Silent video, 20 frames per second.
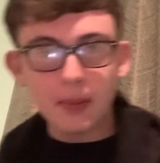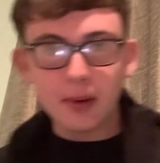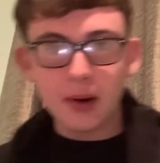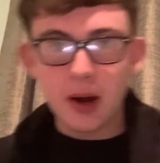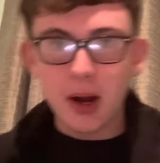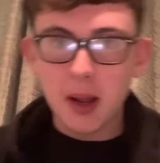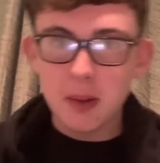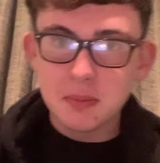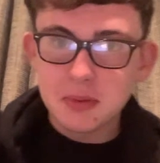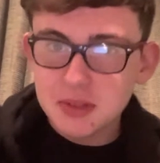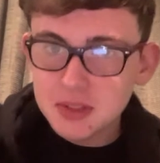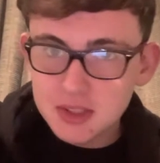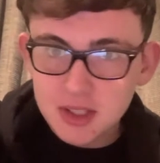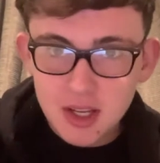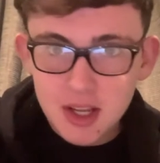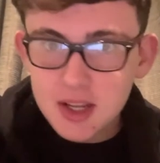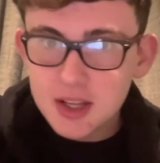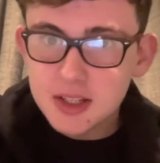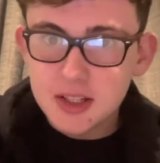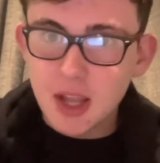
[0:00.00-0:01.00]
Perhaps
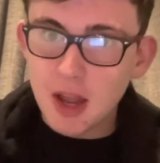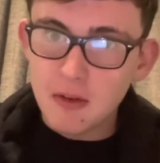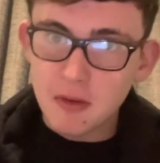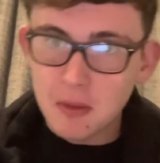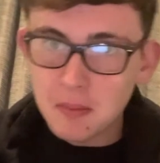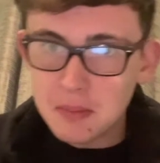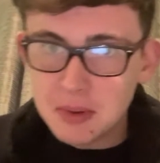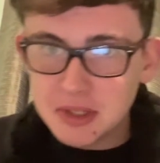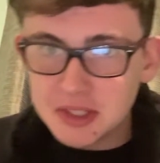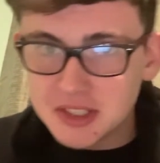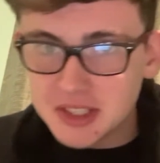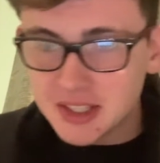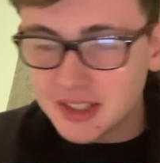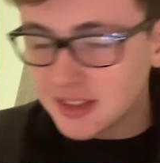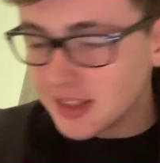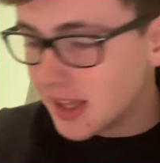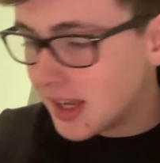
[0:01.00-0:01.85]
you have a biscuit